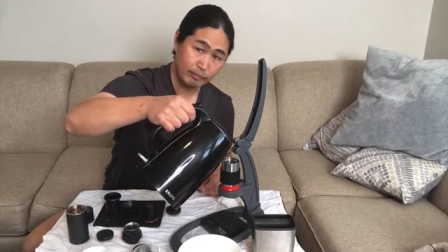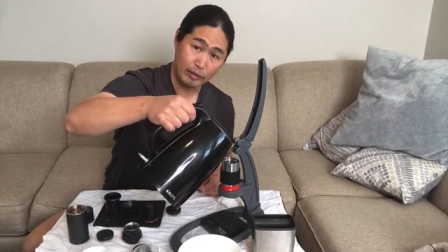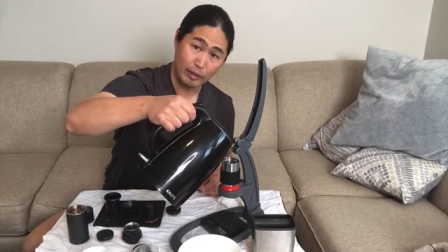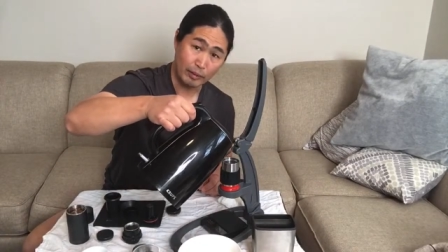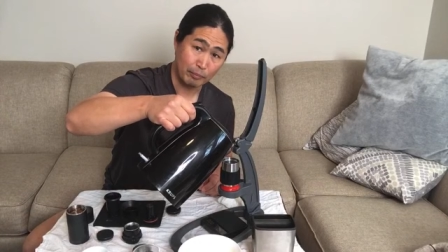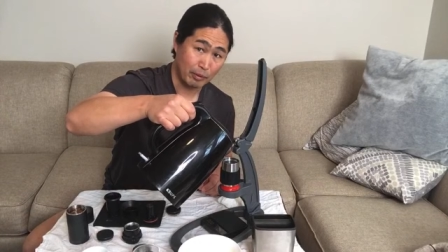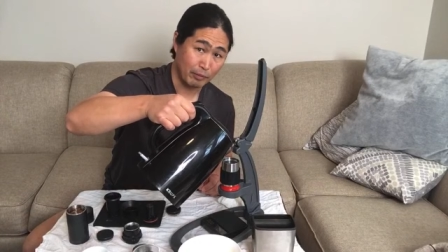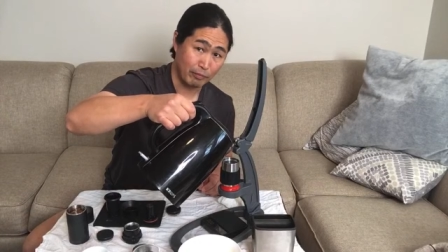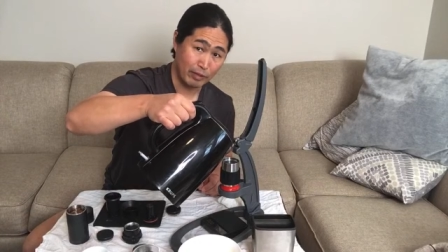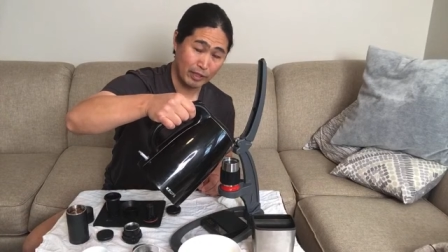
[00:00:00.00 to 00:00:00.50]
I
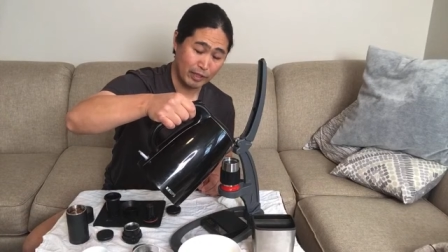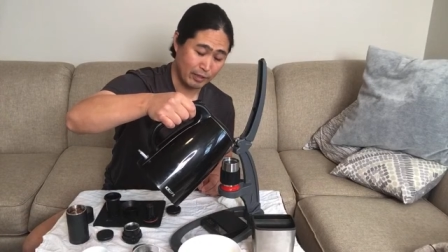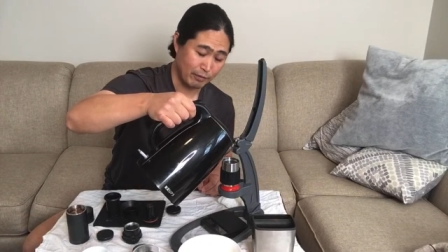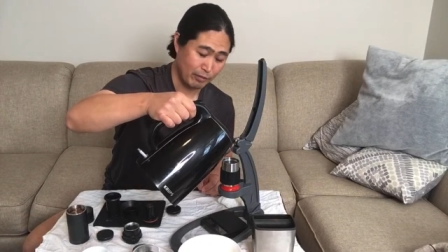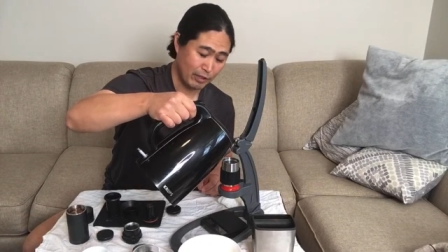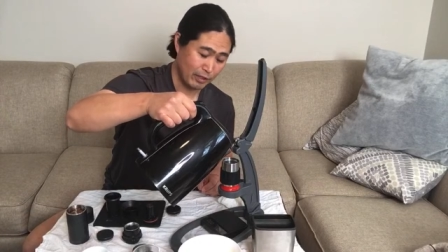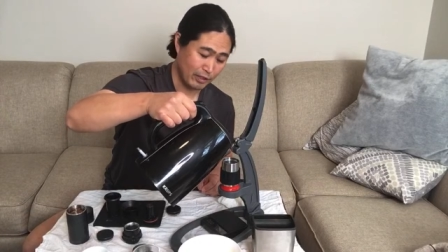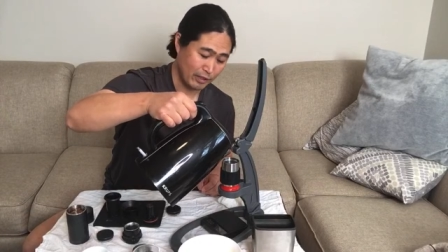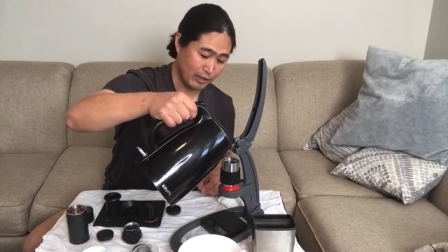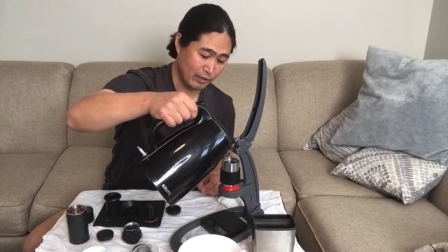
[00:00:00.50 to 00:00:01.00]
mean, very,
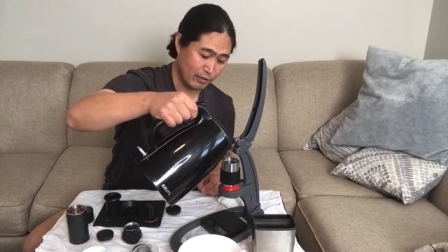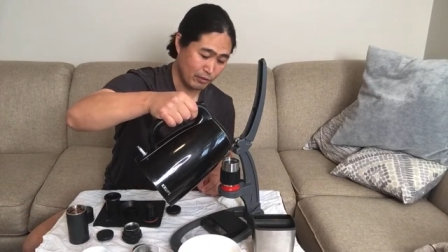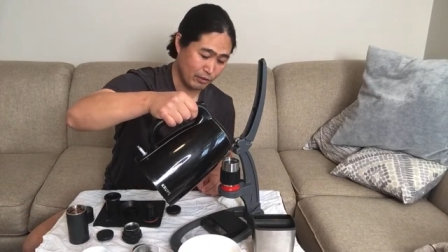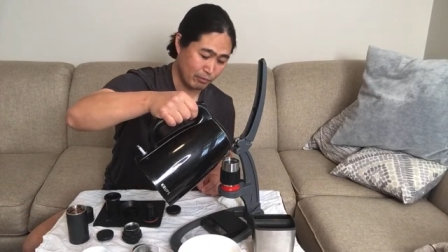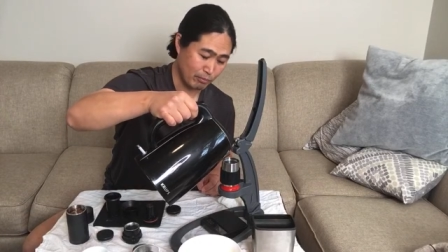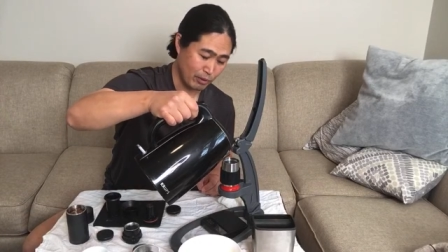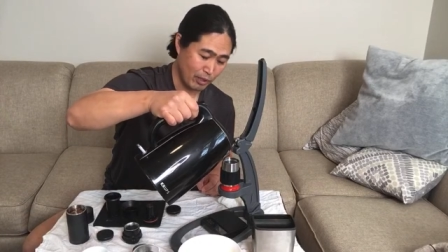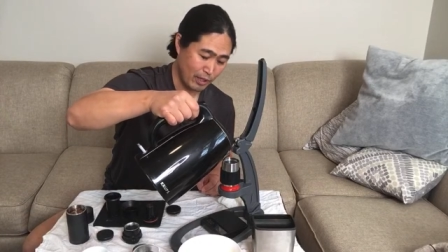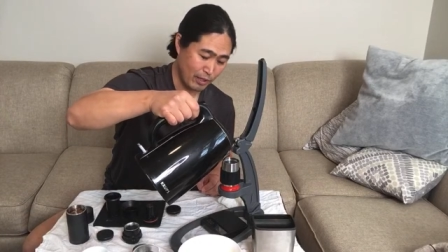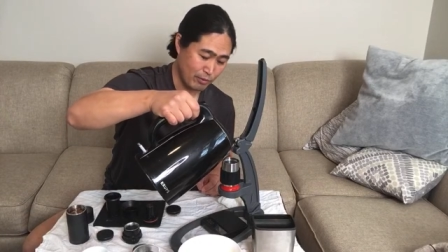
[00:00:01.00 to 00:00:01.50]
very easy
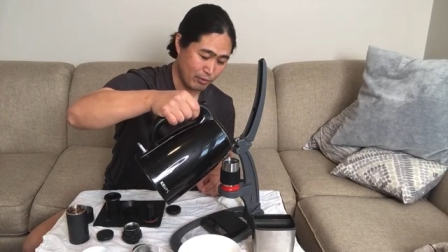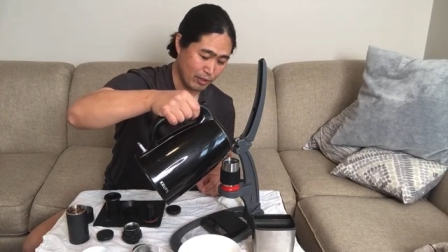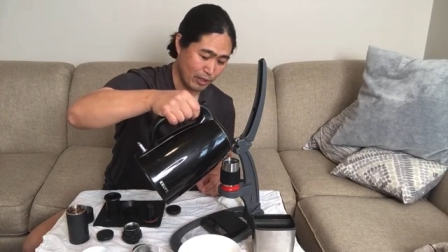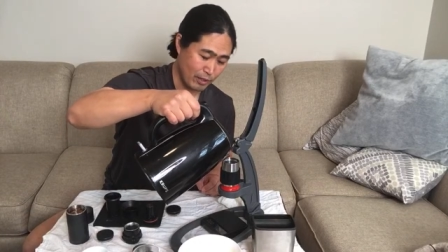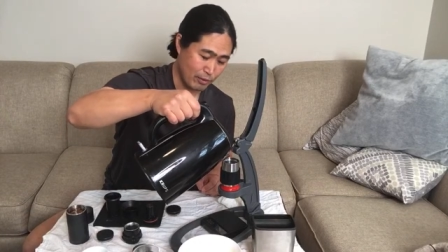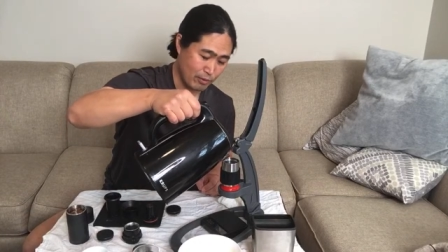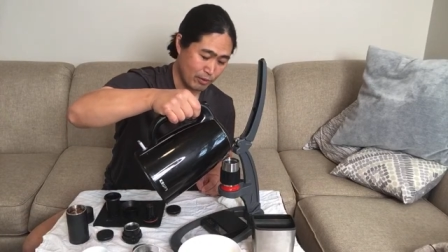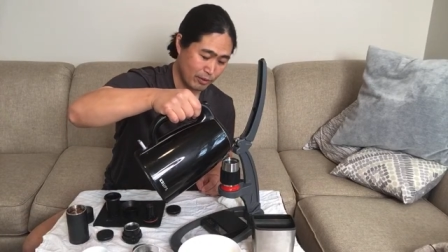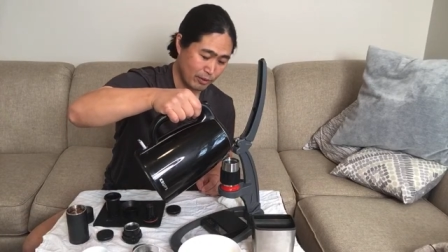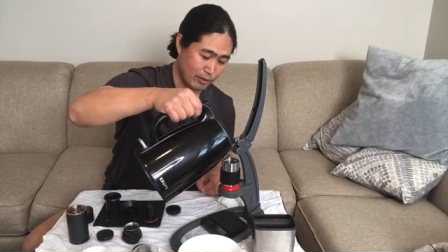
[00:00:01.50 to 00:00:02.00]

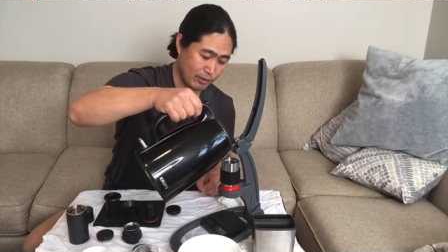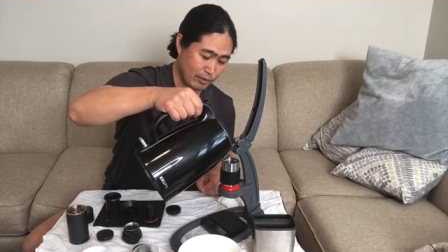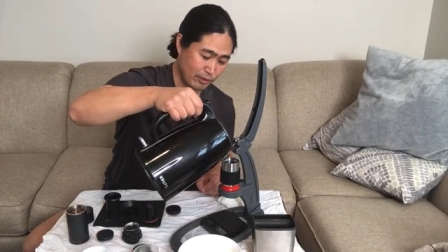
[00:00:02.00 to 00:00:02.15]
process.